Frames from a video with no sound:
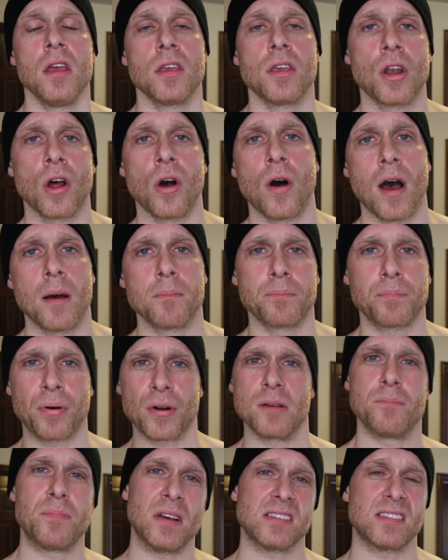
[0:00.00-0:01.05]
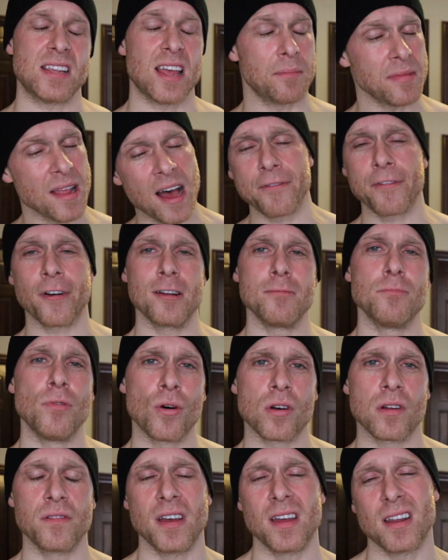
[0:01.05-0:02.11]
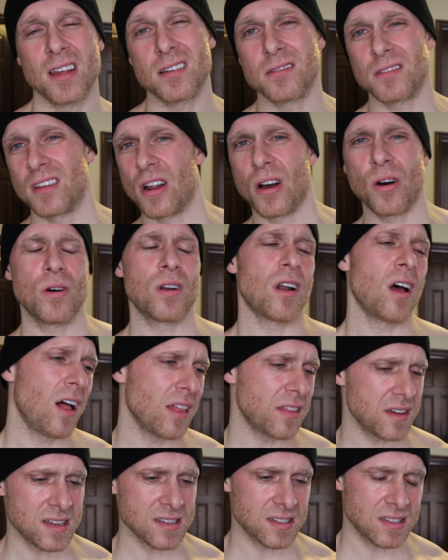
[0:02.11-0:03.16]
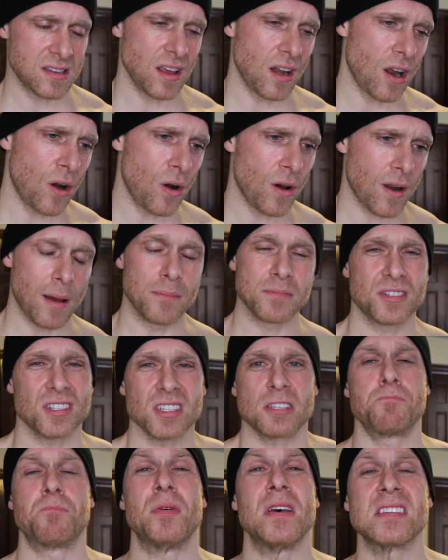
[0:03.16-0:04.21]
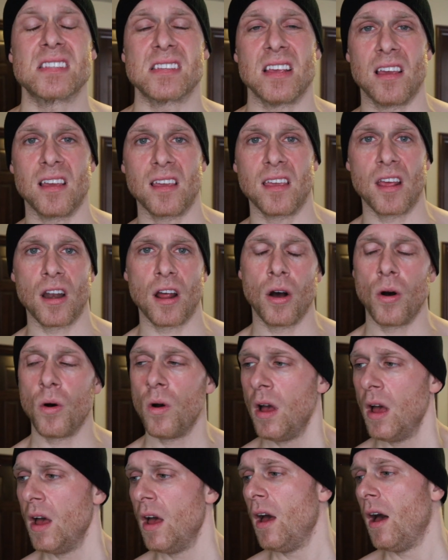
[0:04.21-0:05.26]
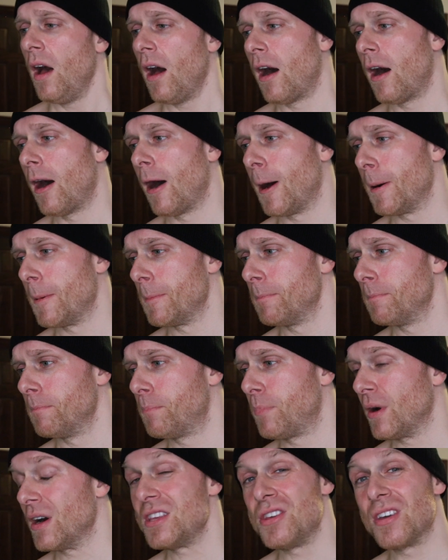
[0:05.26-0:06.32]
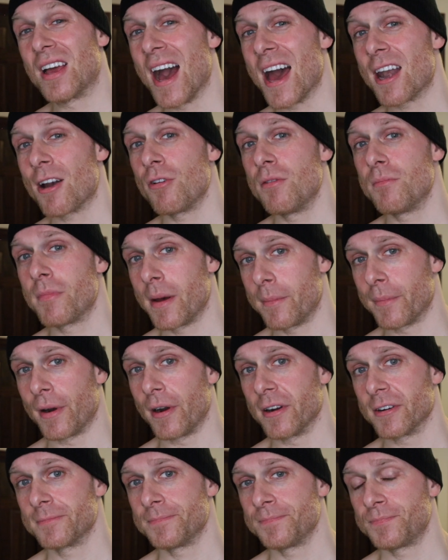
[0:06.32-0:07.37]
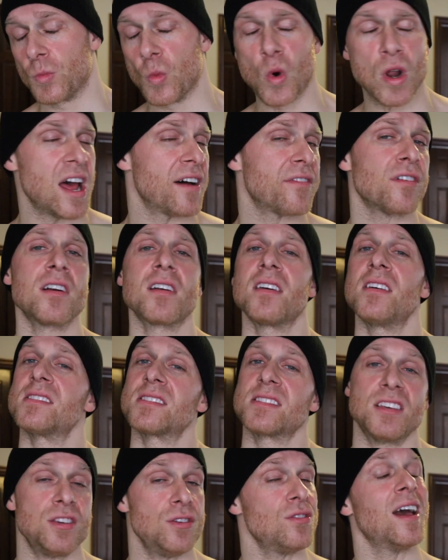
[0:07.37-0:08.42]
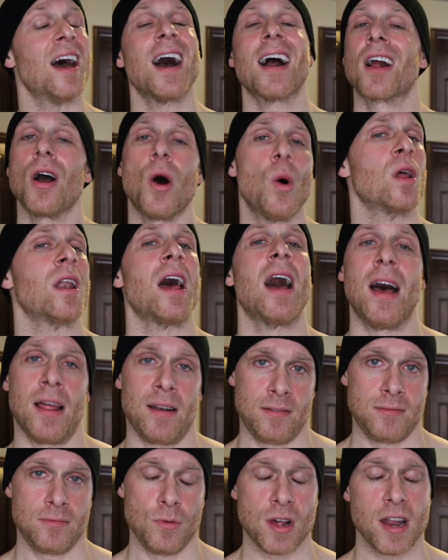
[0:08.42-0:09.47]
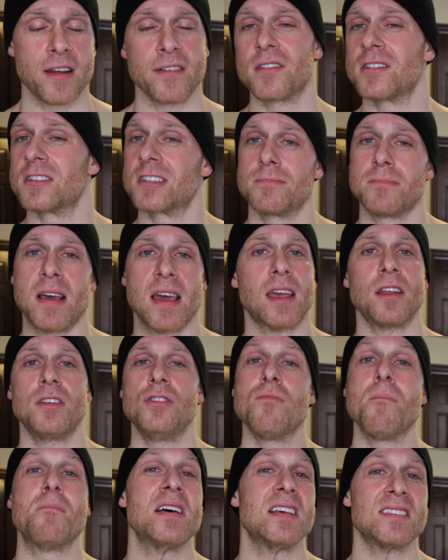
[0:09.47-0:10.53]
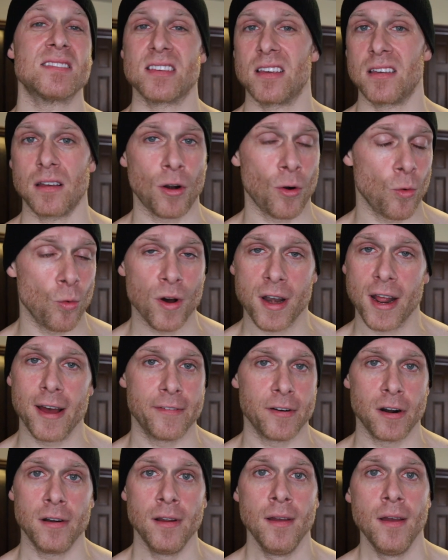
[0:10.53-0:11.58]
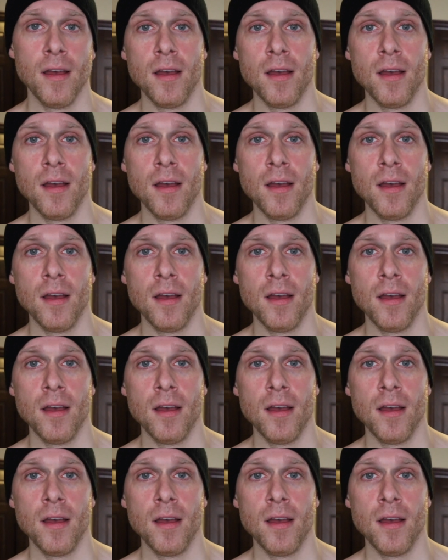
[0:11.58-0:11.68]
you know, I'm pretty busy. I'm not very motivated, you know, and all this, you know, and I'm just busy, you know. Um, but you got to remember, whatever it is that you got going on, whatever is making you busy or whatever,